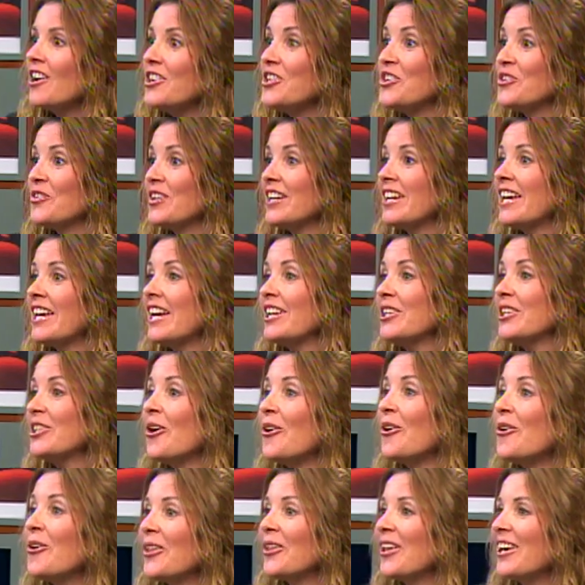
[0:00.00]
Drinking
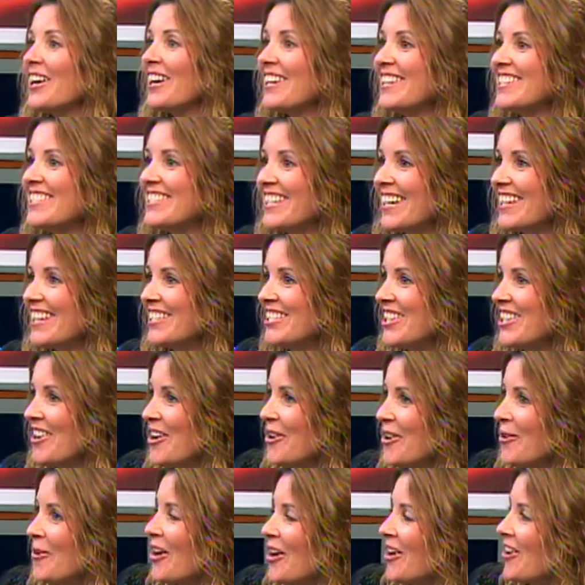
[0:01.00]
totally unsanitary
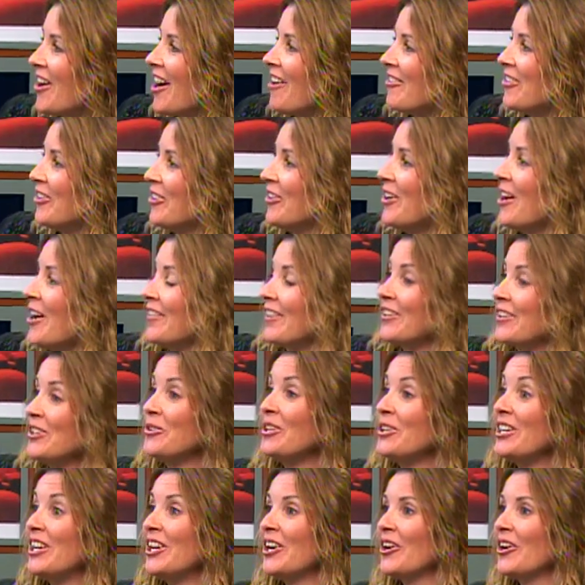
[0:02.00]
water off the ground. Like, you could hear